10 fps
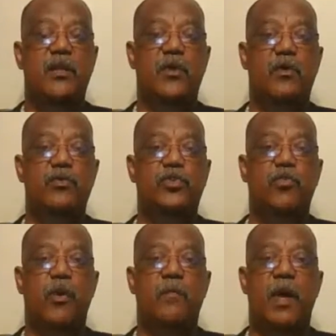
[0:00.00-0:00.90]
those
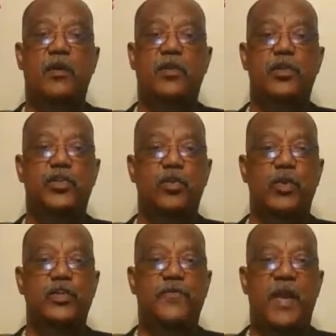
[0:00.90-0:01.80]
who are among the
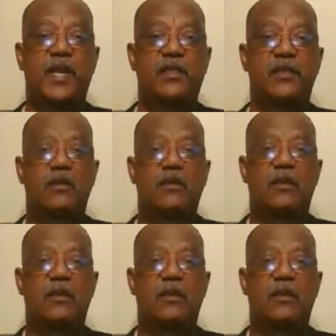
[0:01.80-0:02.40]
Jewish faith.